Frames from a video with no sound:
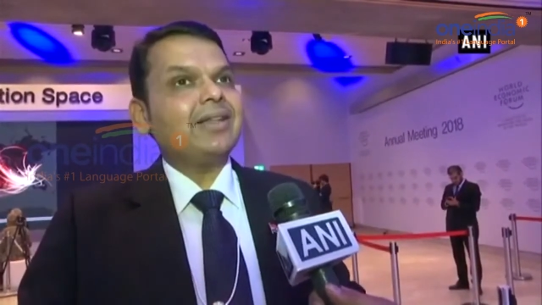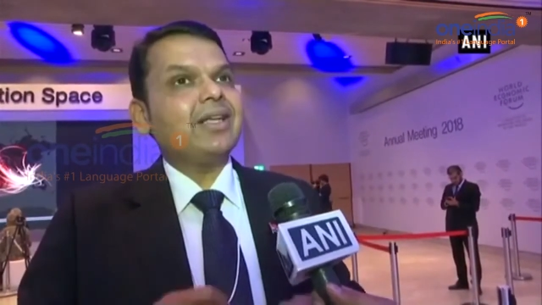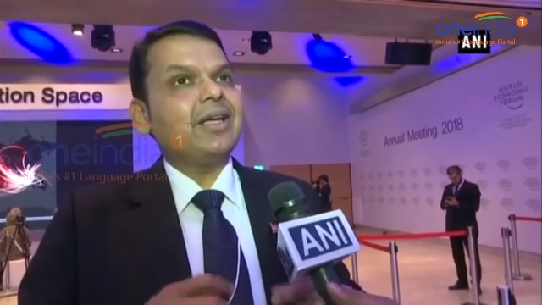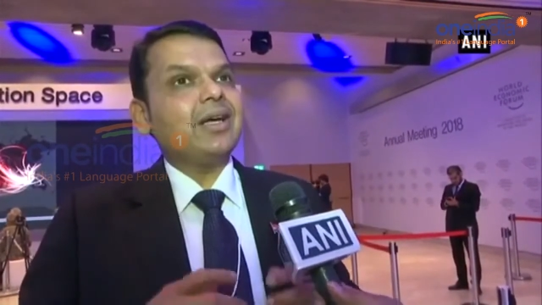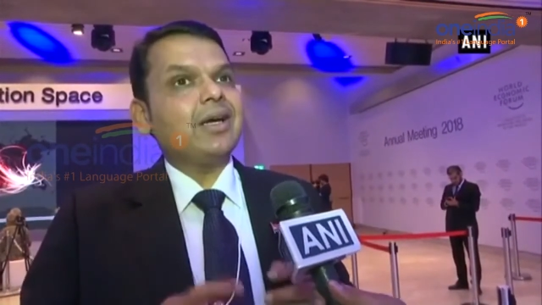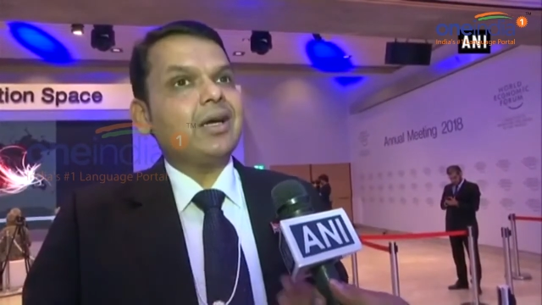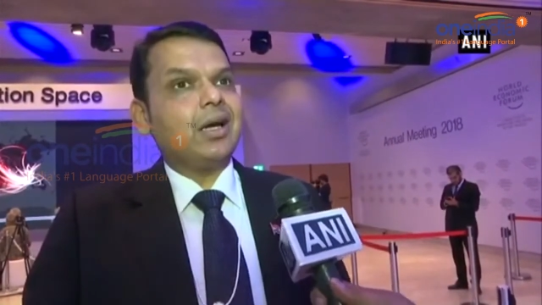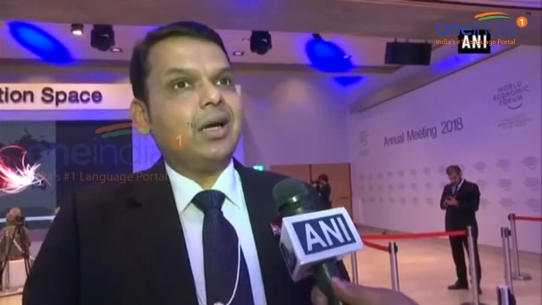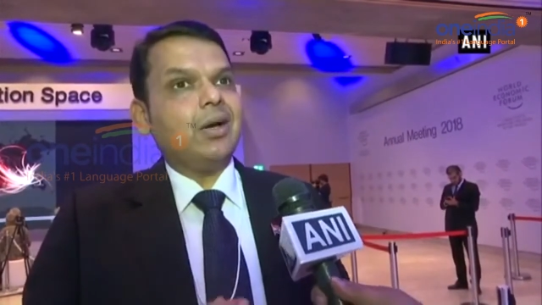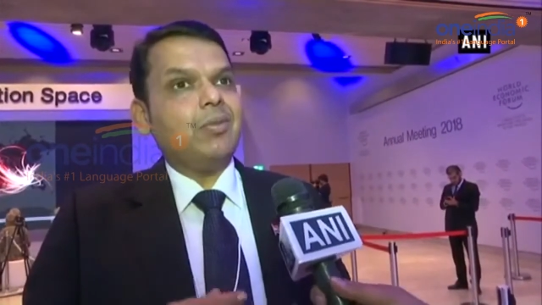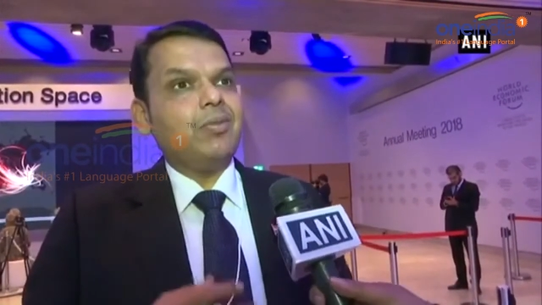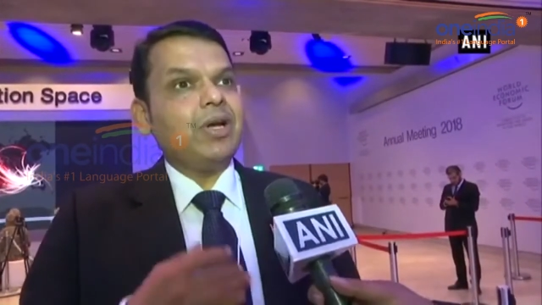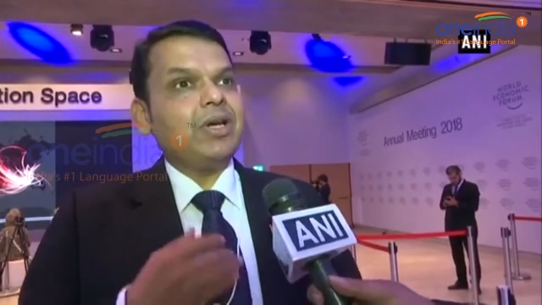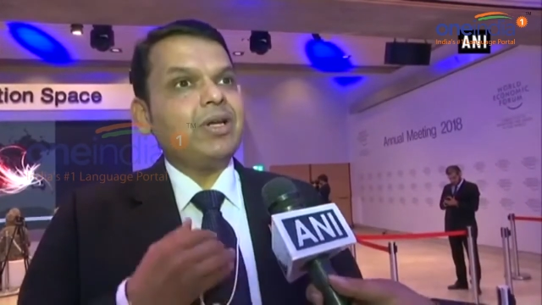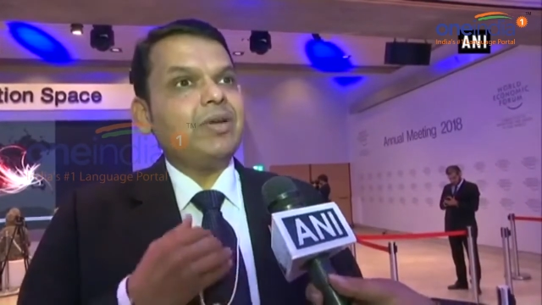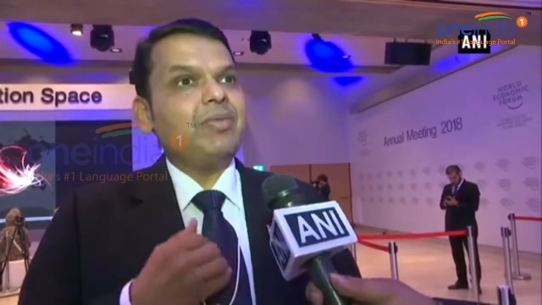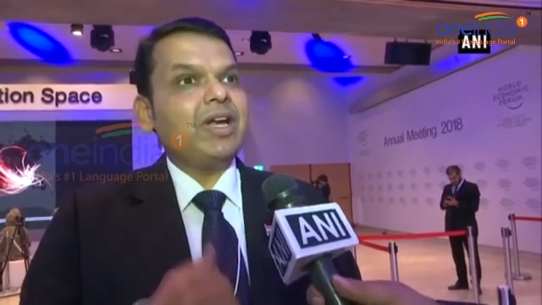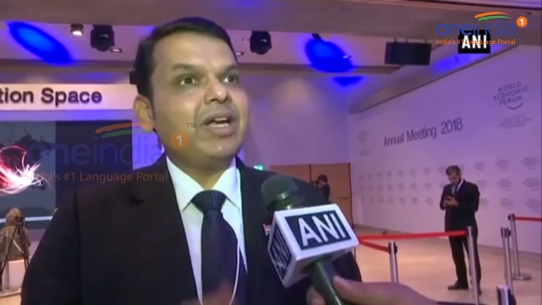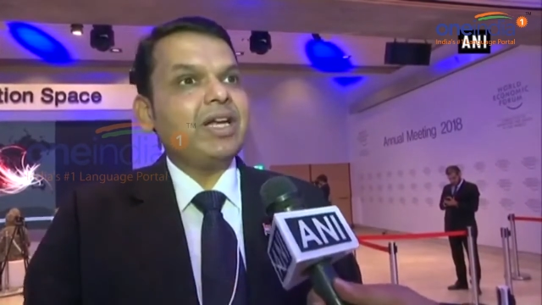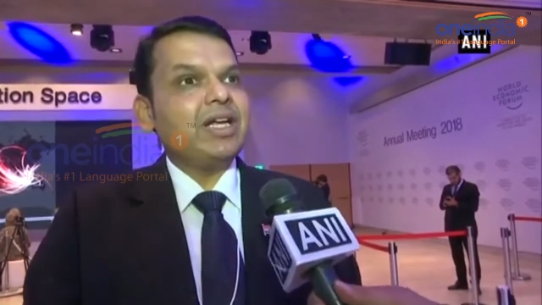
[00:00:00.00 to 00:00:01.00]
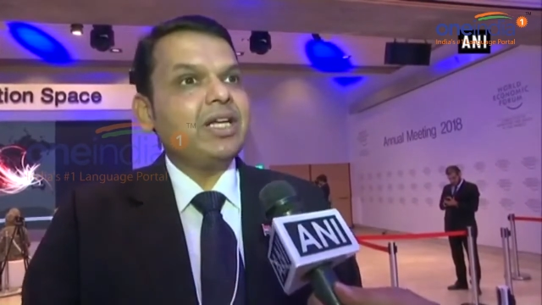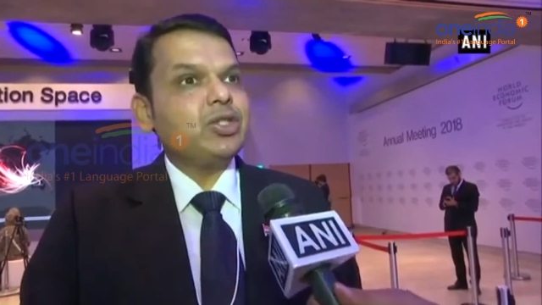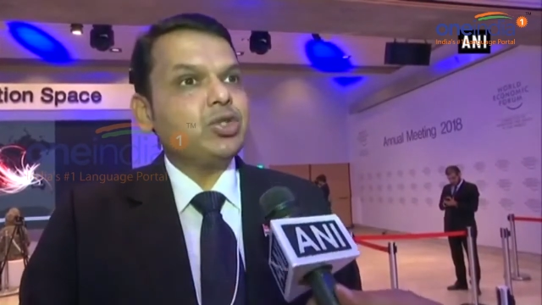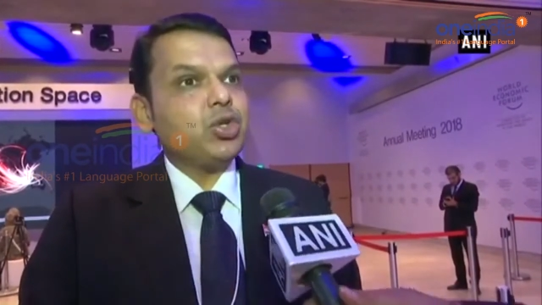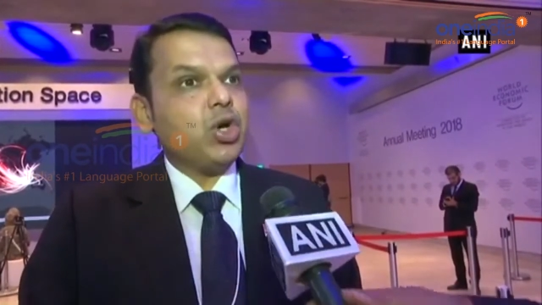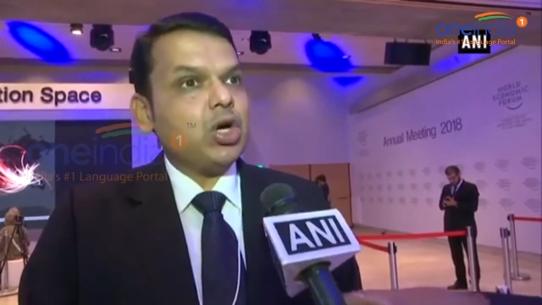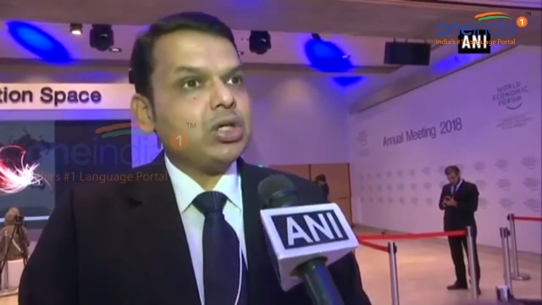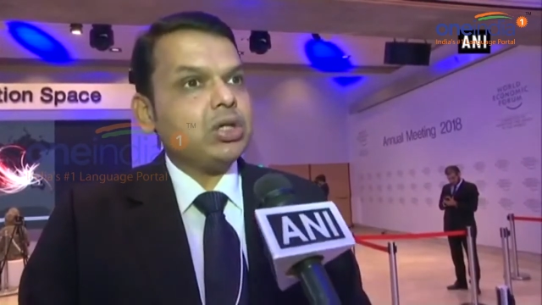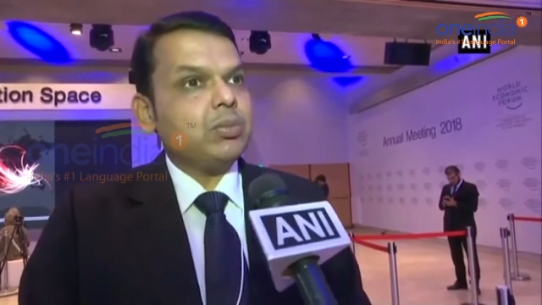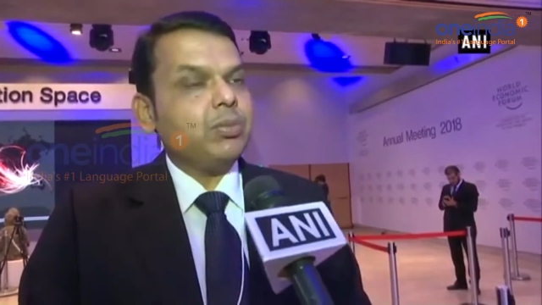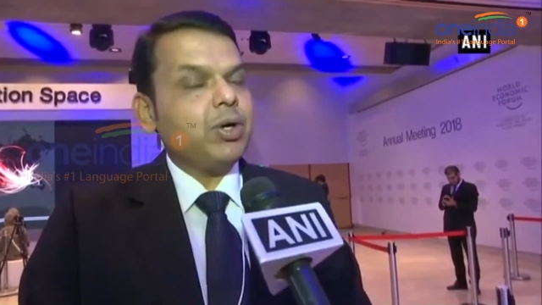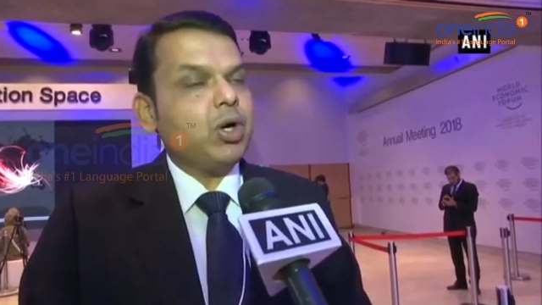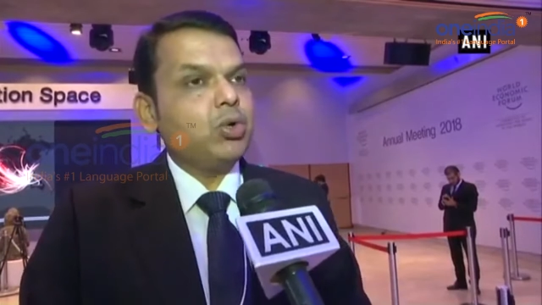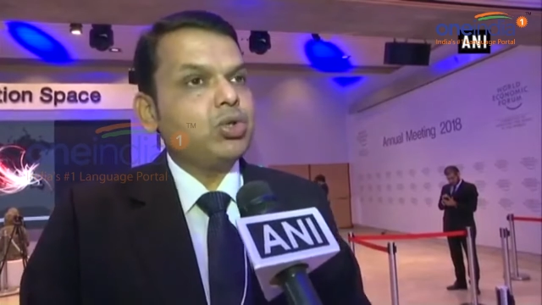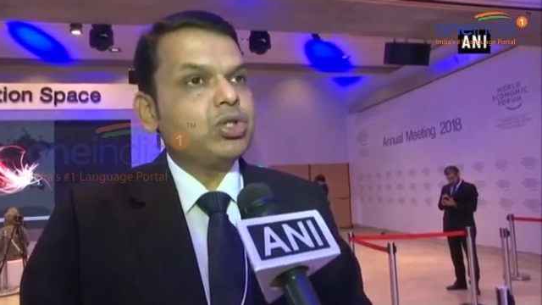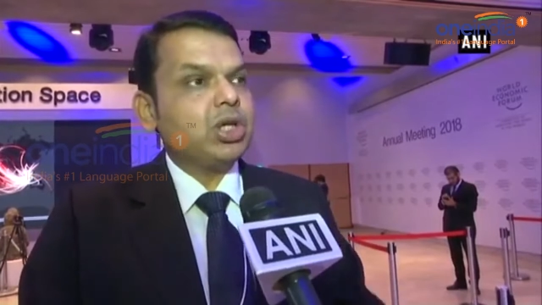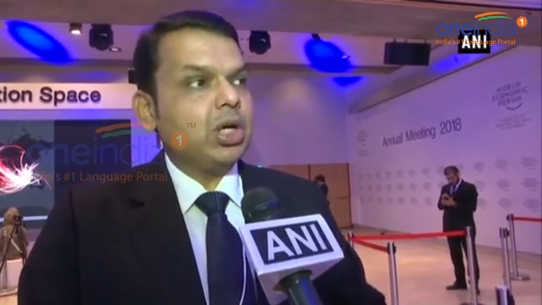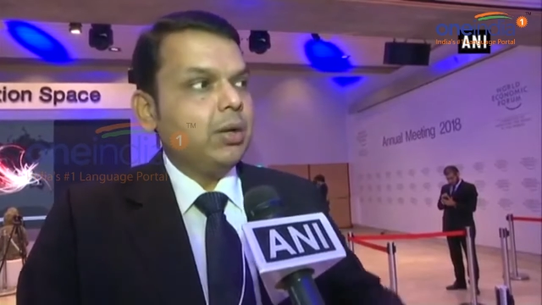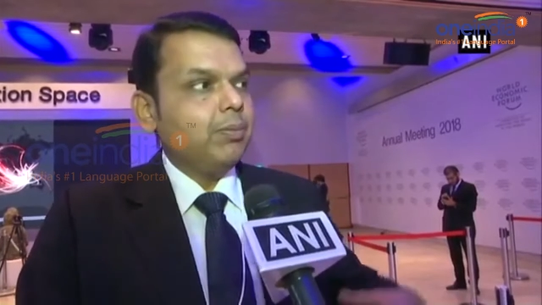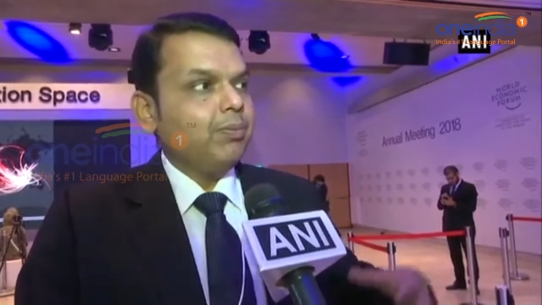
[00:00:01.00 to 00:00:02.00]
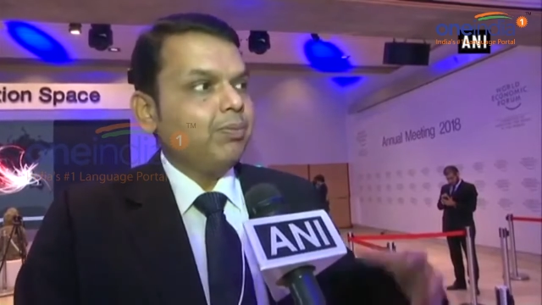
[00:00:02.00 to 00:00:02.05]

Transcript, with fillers: think when he when he talked about